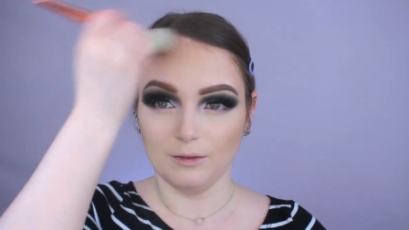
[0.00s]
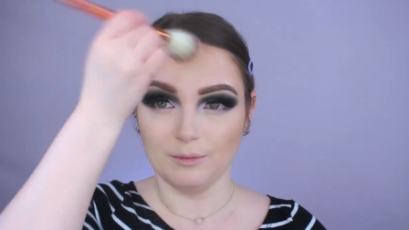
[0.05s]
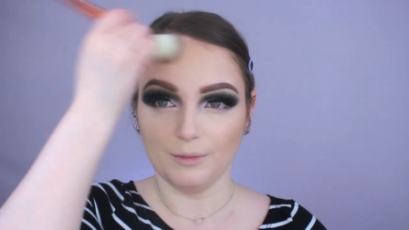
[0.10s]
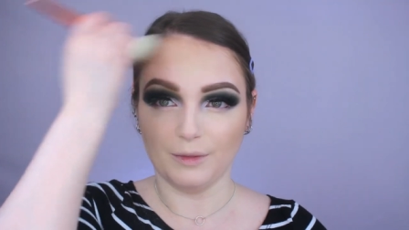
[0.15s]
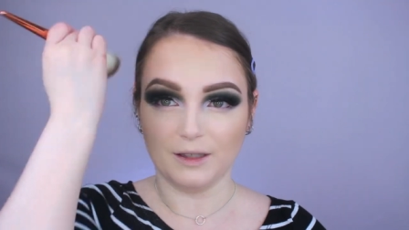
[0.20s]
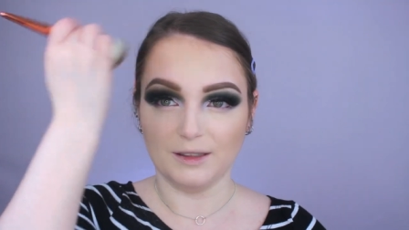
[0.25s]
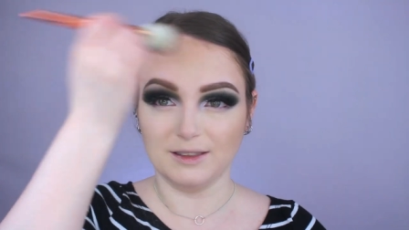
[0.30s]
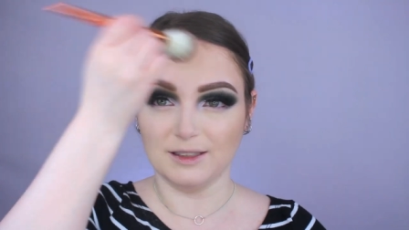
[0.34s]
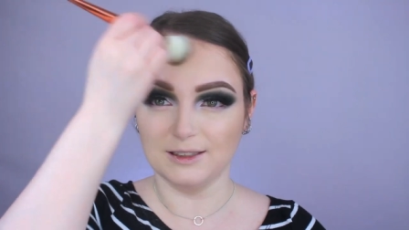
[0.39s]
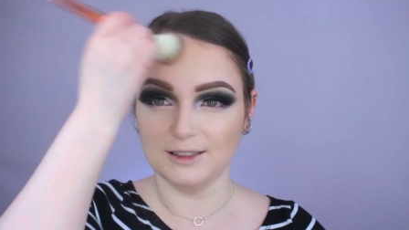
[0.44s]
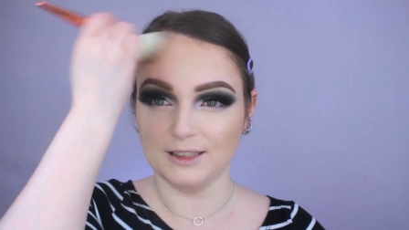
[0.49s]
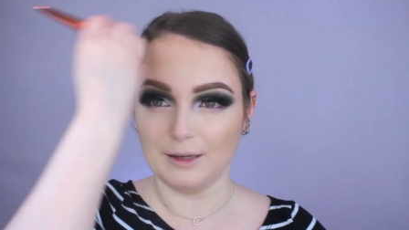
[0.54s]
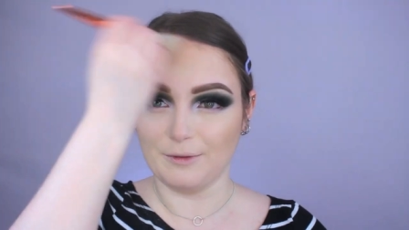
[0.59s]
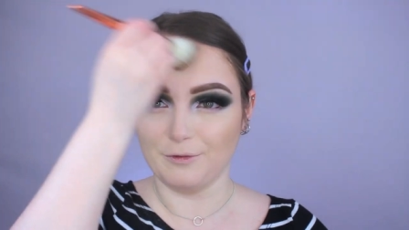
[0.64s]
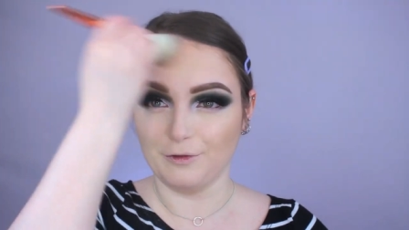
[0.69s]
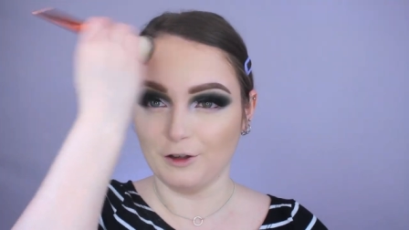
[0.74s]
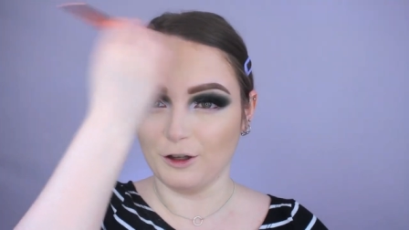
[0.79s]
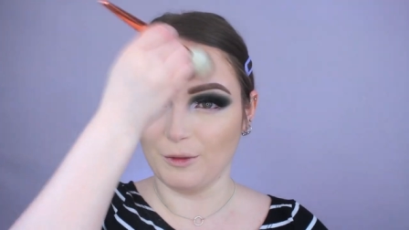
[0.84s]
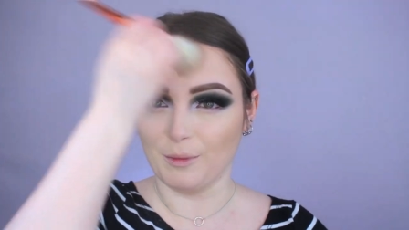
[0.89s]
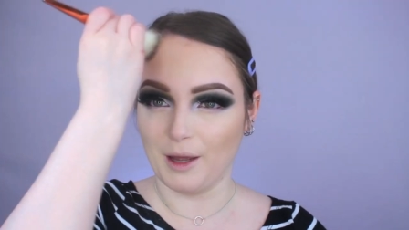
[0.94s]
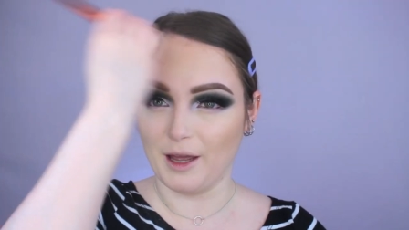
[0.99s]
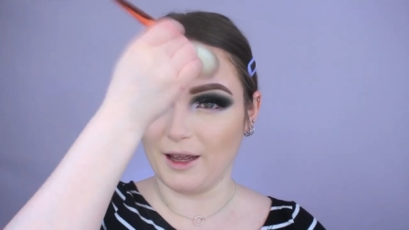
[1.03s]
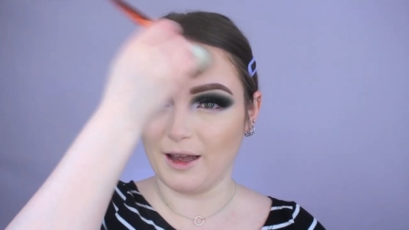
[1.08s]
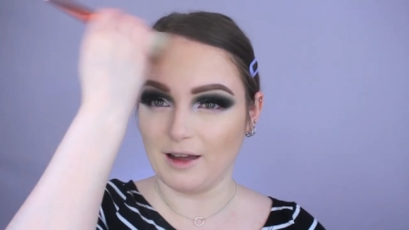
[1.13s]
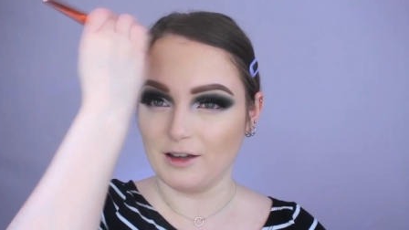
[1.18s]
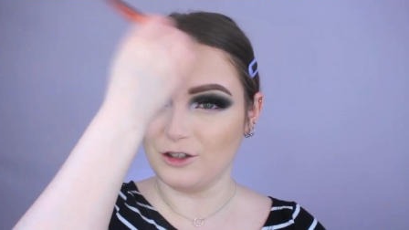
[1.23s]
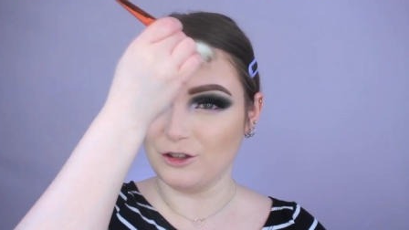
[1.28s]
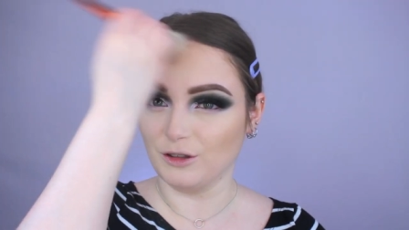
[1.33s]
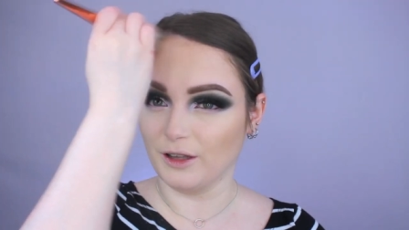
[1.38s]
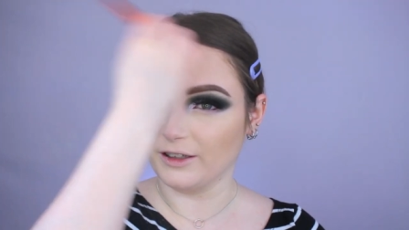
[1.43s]
But since I'm filming,
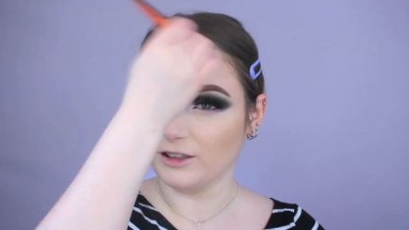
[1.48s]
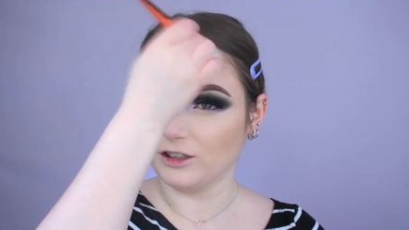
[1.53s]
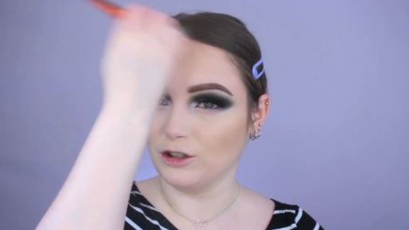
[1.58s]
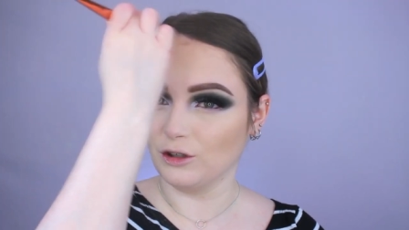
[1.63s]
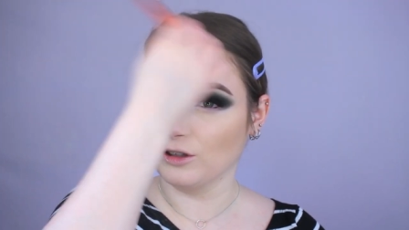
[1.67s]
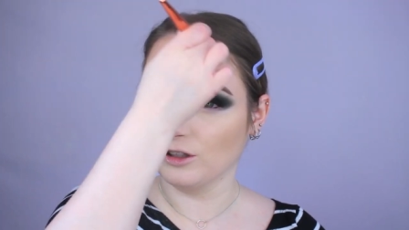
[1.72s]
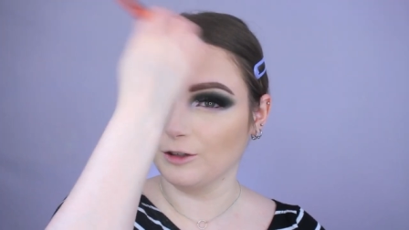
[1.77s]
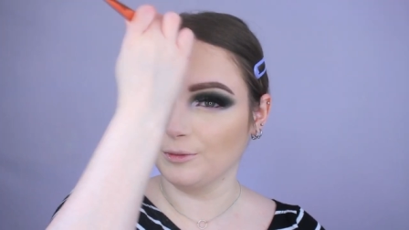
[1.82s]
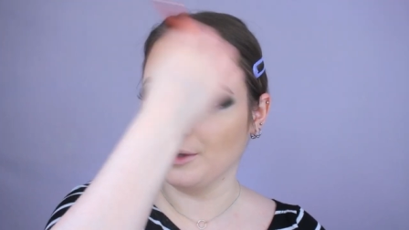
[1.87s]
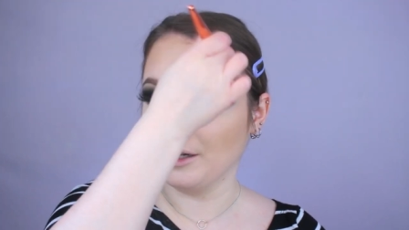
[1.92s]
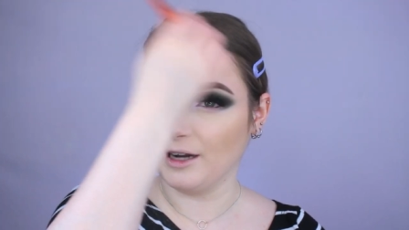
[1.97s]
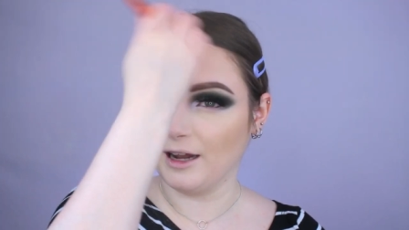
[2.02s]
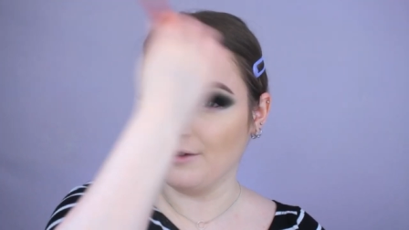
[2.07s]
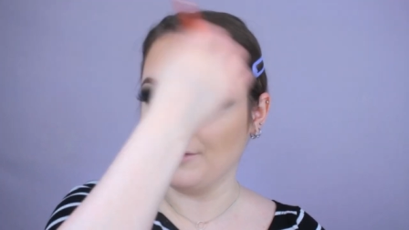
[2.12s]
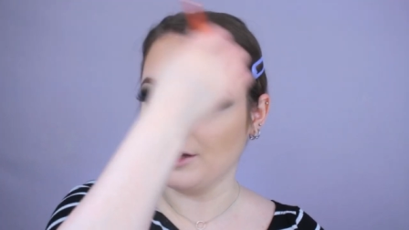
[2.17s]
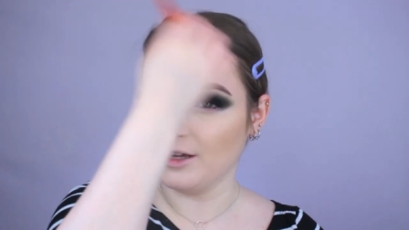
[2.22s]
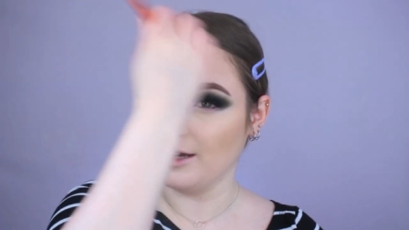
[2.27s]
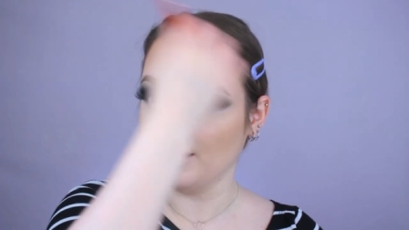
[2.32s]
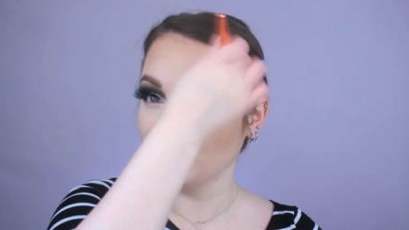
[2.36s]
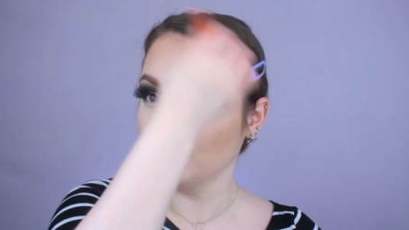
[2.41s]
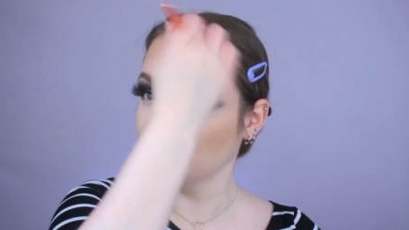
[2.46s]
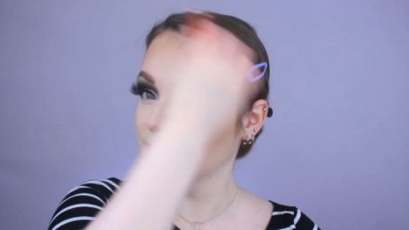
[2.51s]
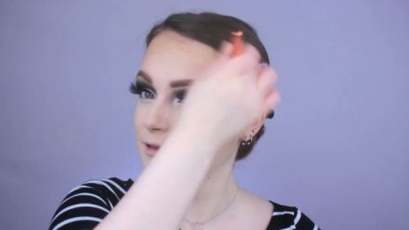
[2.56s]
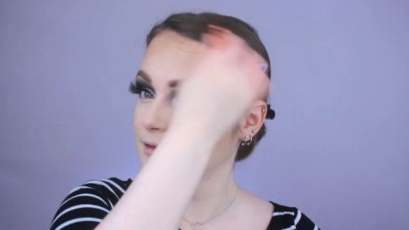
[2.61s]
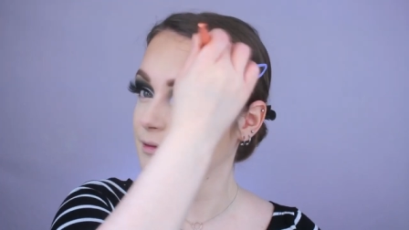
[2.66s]
I do like to go a little bit heavy-handed.